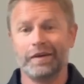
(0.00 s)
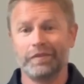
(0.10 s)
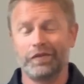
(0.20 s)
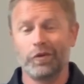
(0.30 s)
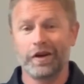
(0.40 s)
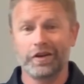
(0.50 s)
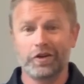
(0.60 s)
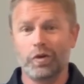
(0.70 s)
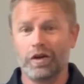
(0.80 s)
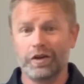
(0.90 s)
If you want a good
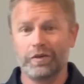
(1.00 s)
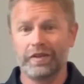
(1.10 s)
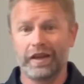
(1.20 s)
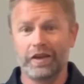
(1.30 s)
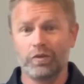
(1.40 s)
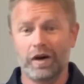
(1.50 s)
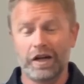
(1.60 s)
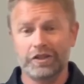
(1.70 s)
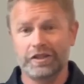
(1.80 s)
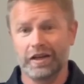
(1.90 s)
quality one that you can
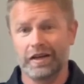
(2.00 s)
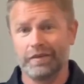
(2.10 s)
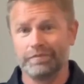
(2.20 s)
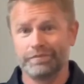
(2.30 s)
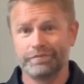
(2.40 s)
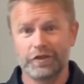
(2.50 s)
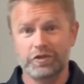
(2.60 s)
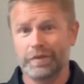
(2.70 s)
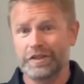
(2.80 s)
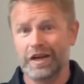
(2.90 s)
wash, there's a
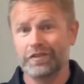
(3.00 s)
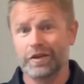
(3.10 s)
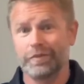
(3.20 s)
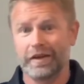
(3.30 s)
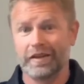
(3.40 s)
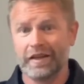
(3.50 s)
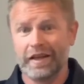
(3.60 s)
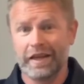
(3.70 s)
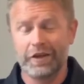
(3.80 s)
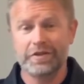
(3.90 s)
bunch out there, but
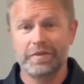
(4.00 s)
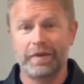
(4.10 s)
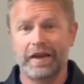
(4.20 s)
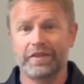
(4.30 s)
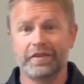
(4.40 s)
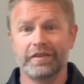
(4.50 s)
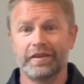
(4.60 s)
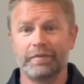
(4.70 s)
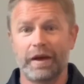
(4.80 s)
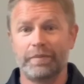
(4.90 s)
Eosin Panther,
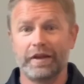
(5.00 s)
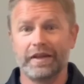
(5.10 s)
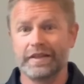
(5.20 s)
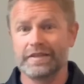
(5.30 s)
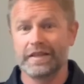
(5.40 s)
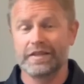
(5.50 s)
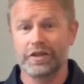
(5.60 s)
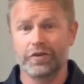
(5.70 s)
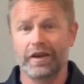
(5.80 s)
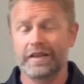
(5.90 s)
in my opinion, is a
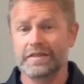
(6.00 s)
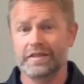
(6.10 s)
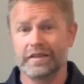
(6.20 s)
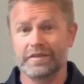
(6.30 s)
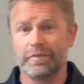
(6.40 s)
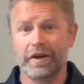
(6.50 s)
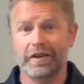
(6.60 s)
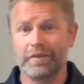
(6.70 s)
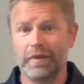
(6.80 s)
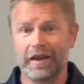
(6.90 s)
great, it's
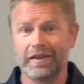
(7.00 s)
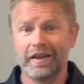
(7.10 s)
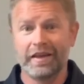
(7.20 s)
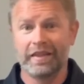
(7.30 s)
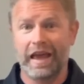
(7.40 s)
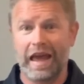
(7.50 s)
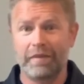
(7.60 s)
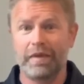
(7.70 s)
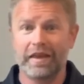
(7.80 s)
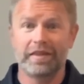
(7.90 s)
American made. They
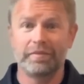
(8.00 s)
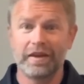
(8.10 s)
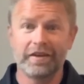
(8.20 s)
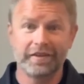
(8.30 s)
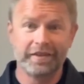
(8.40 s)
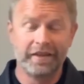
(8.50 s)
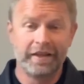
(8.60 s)
hand make them here.